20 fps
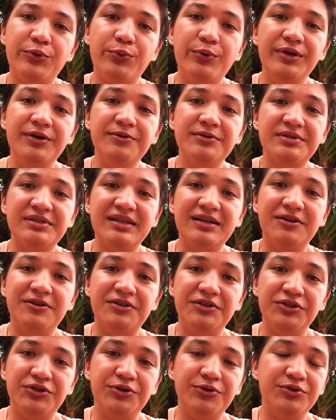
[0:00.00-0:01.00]
wheels
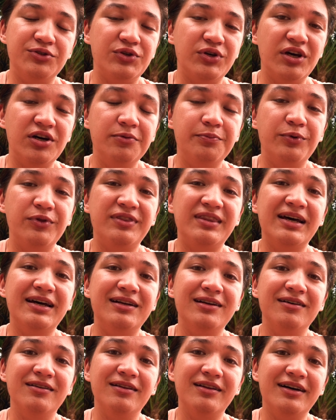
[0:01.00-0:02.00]
are going to help with that
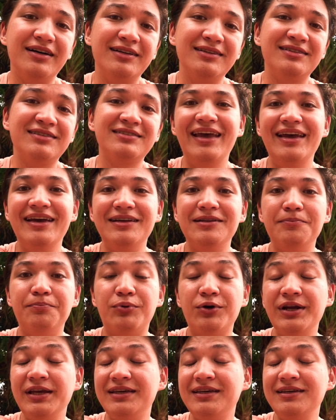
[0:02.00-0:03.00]
a lot. And
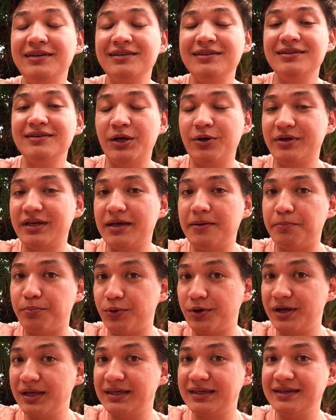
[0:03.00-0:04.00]
braking, okay,
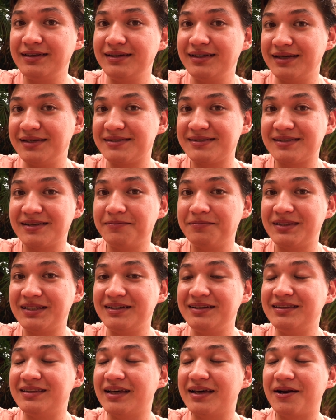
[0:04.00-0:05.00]
braking is
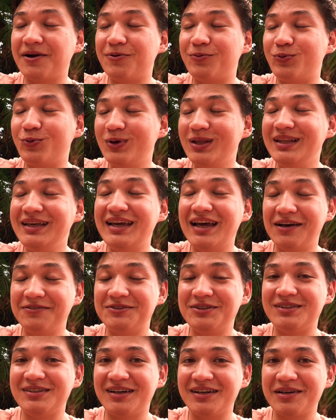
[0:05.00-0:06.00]
something that I really have
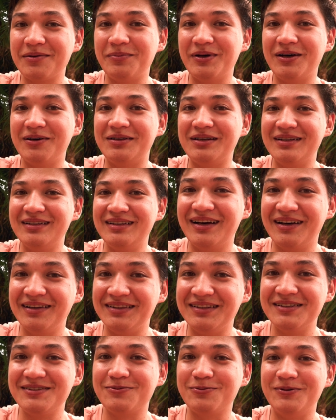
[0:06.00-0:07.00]
to talk about on
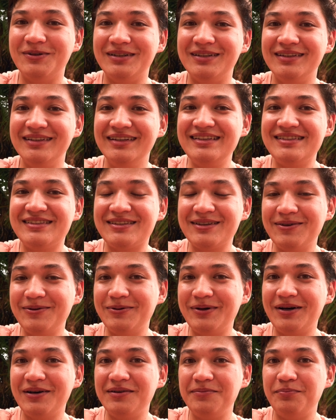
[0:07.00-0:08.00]
this one.
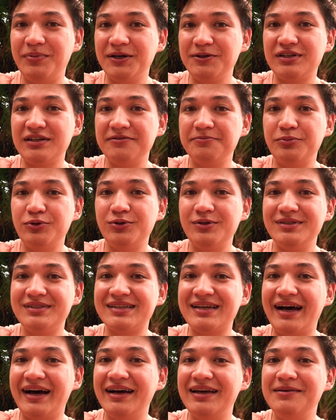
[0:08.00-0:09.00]
So on hub-back boards,
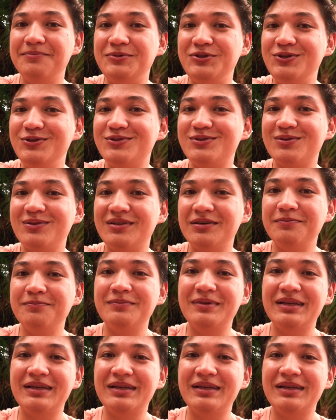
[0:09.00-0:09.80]
I am used to them